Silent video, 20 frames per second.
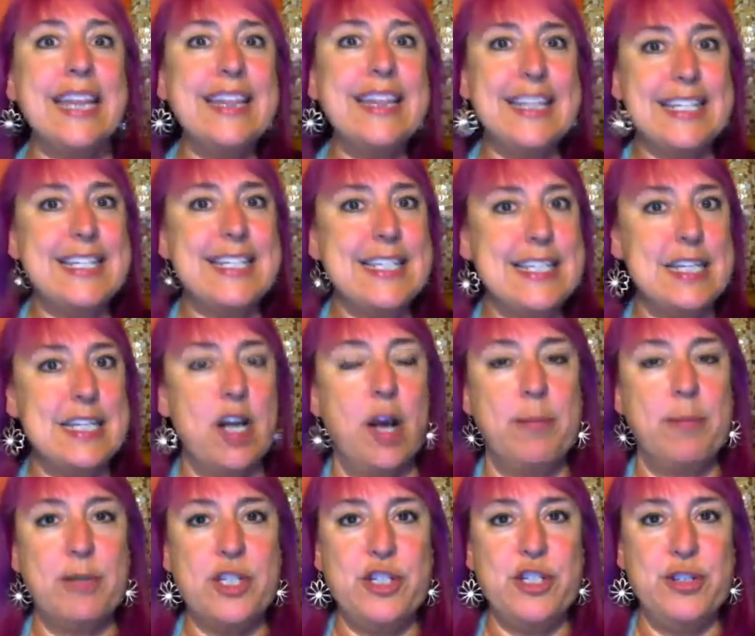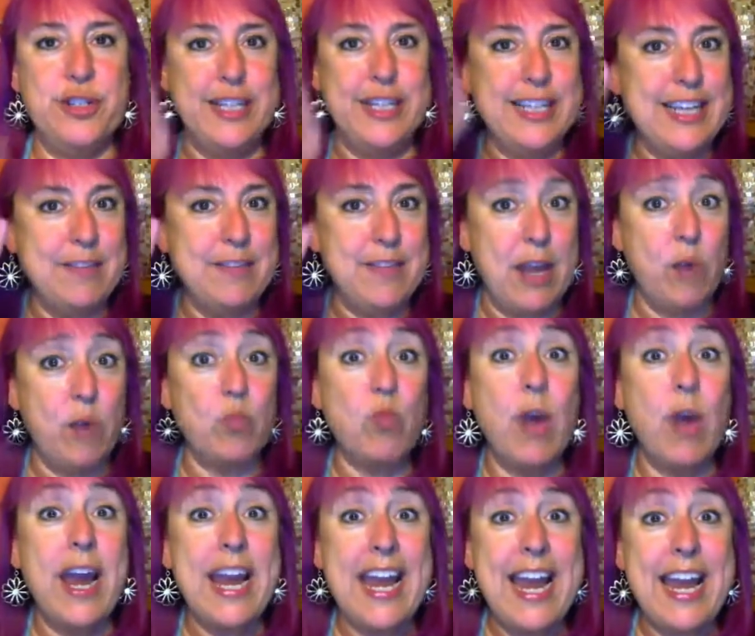this is an opportunity to give that
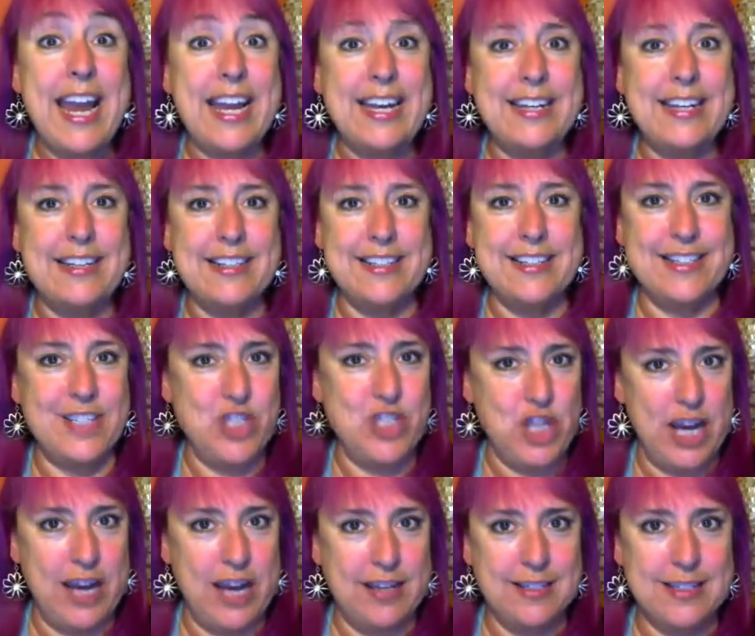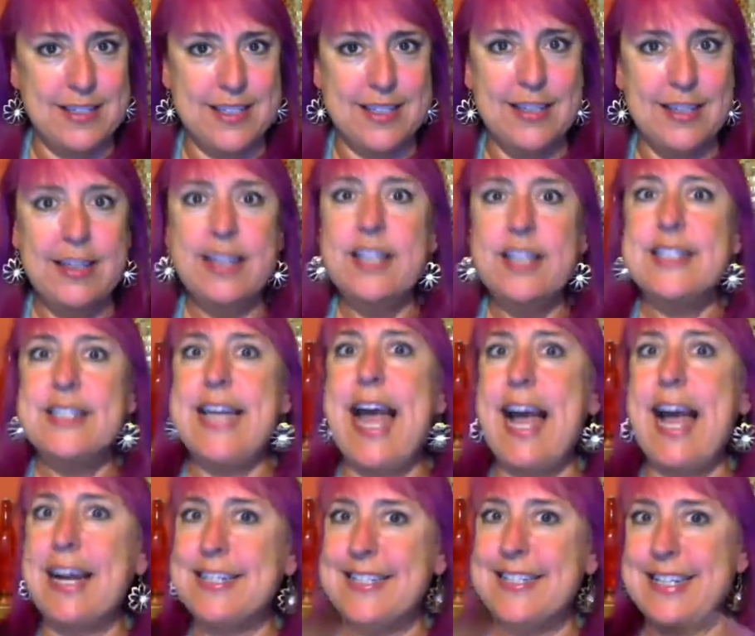right hand a chance to
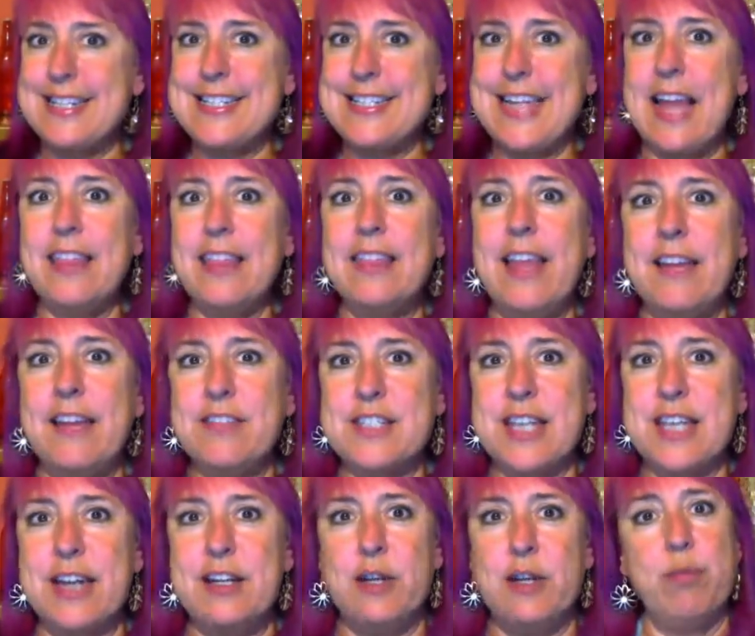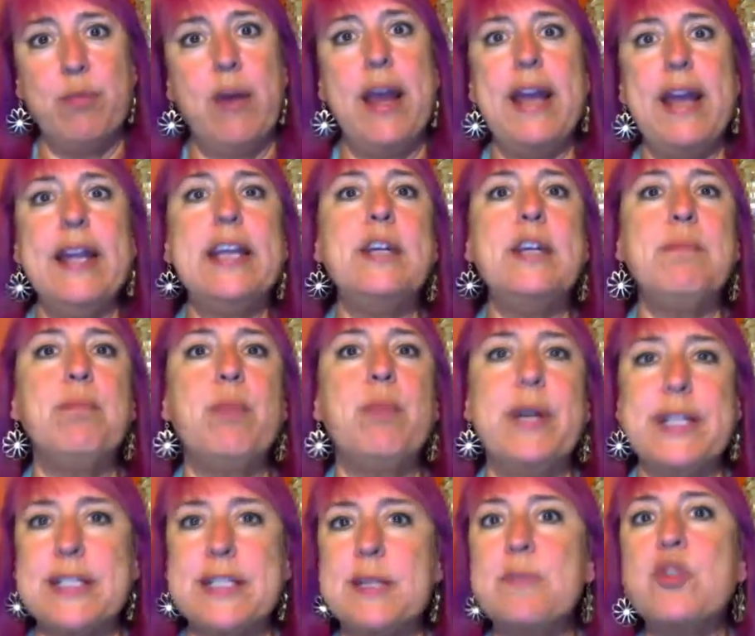access that left side of your brain and
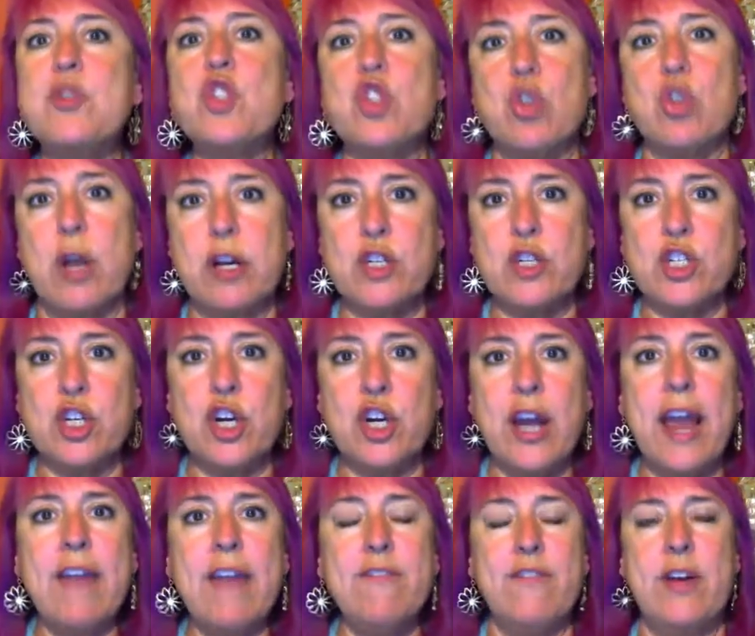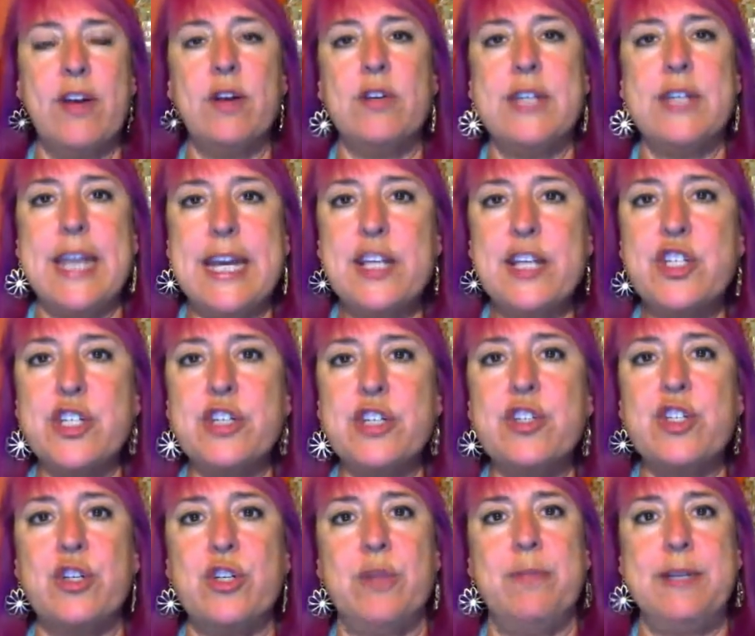bring some structure and foundation
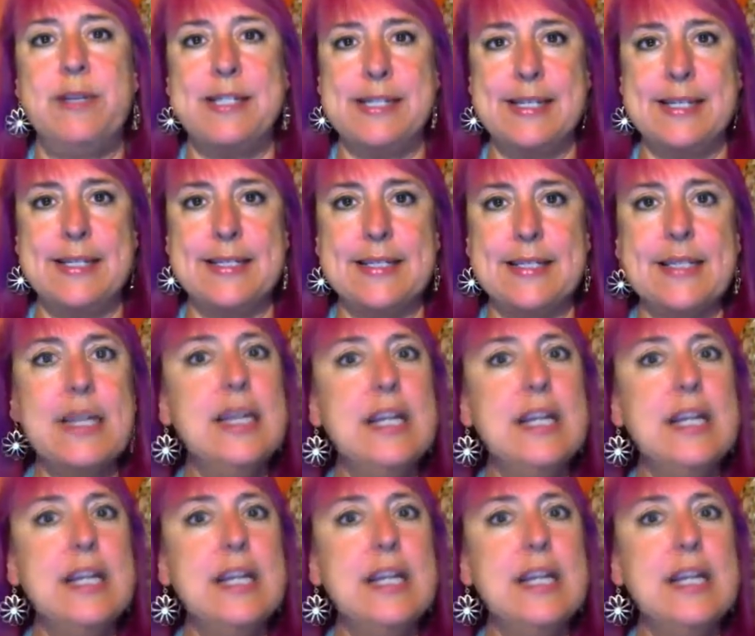to your business.